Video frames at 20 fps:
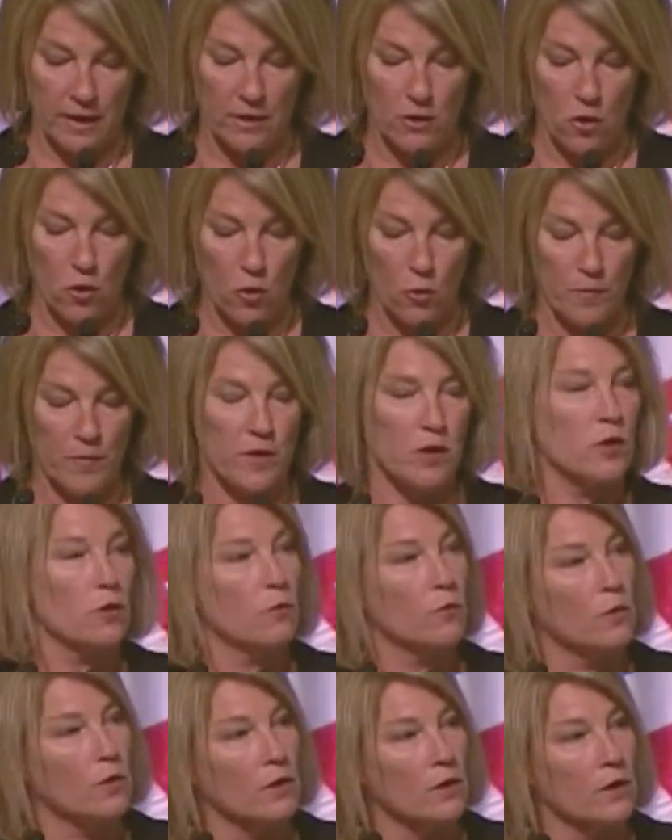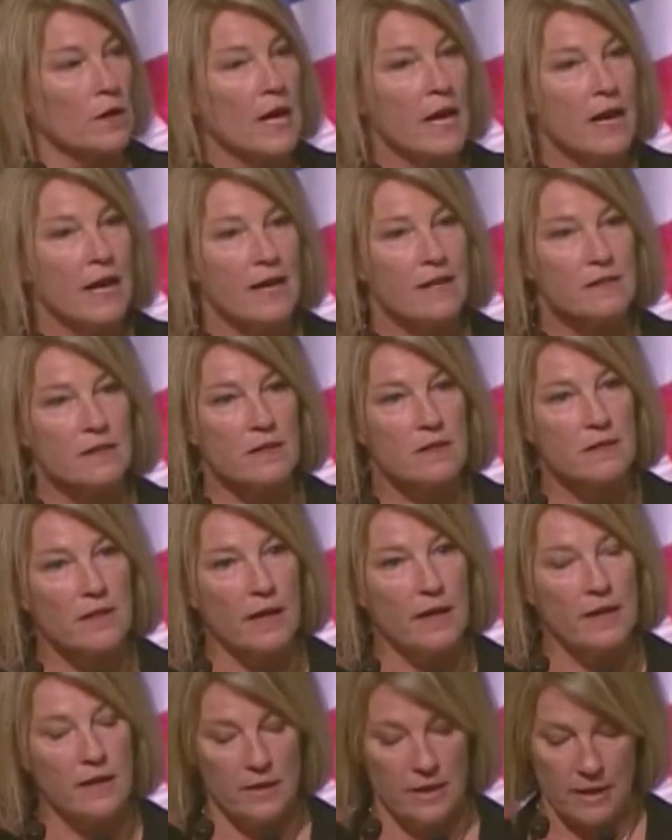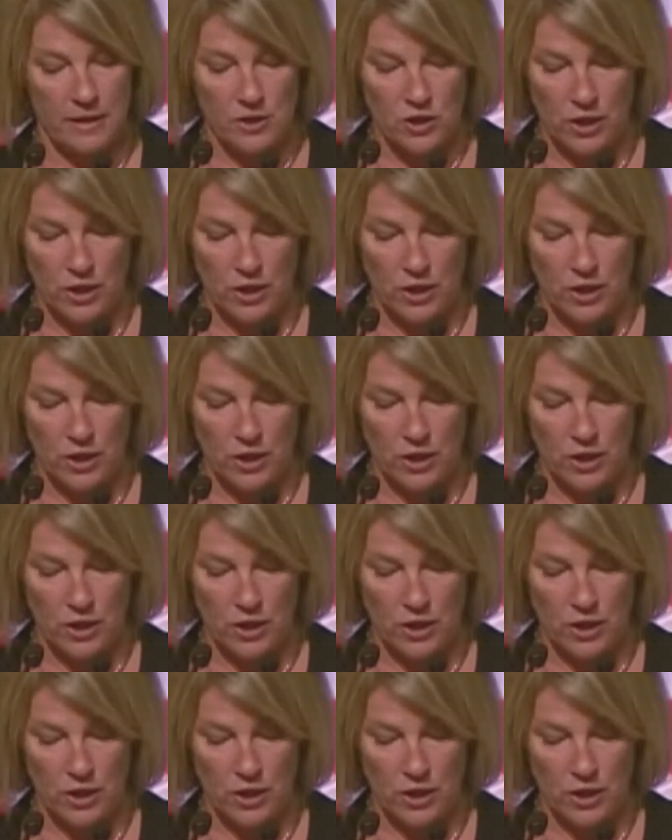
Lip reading: and I hope that you were as excited